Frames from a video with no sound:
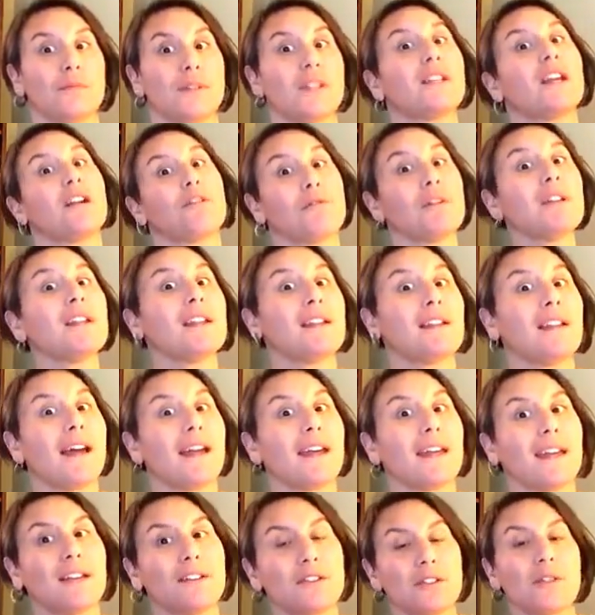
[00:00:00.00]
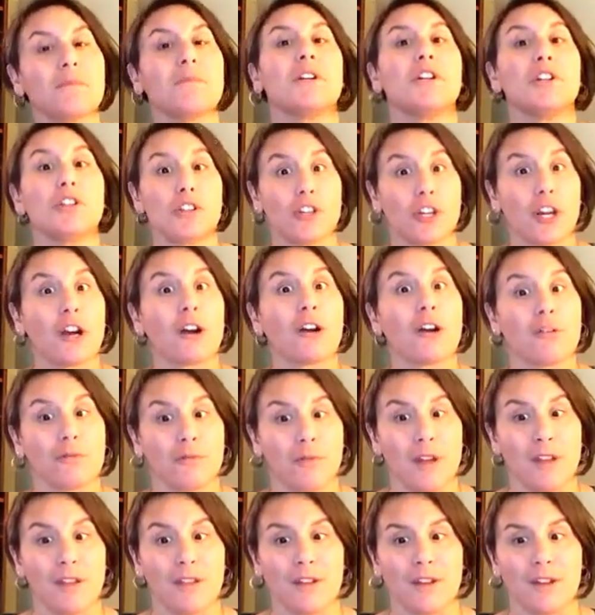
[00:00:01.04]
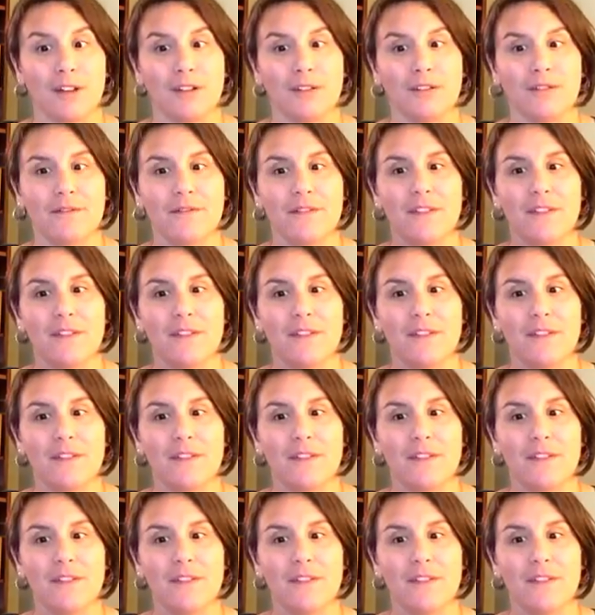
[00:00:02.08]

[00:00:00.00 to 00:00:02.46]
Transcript: and I really like it, so I'm going to share it with you.